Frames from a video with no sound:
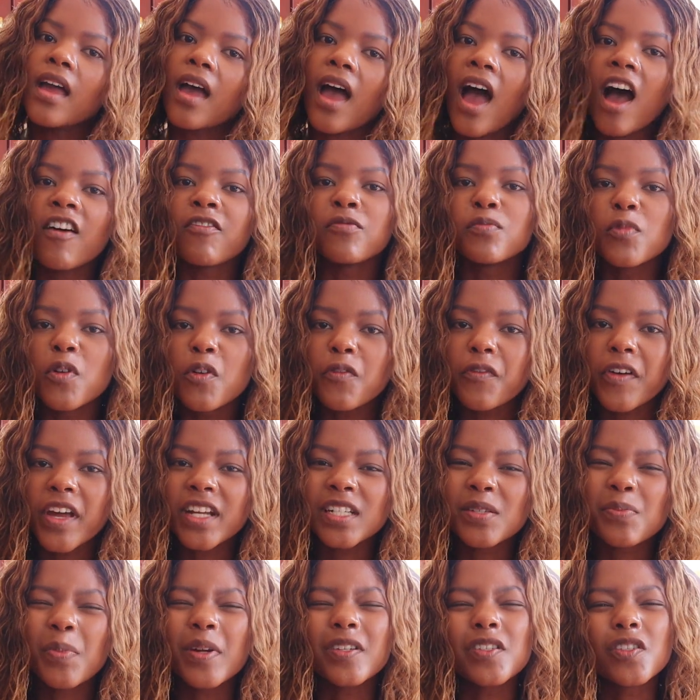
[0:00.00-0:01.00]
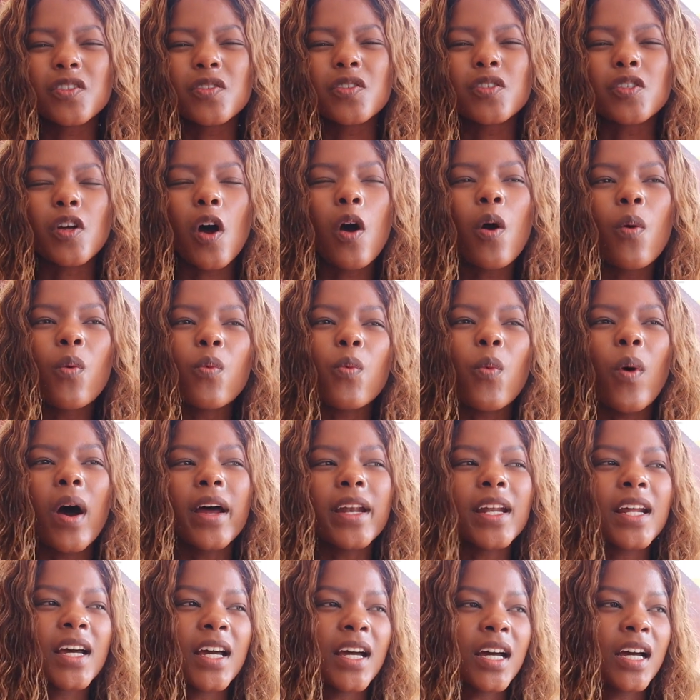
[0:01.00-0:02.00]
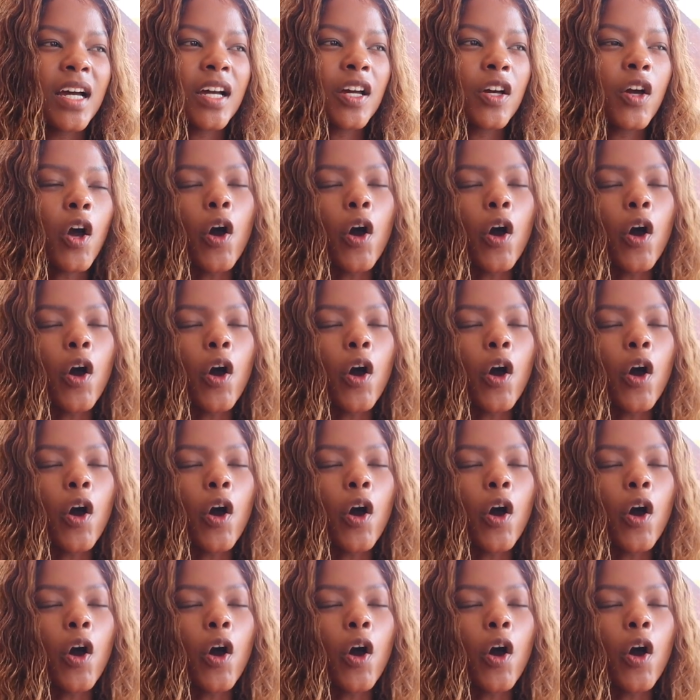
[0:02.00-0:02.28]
have more veg, but you don't want to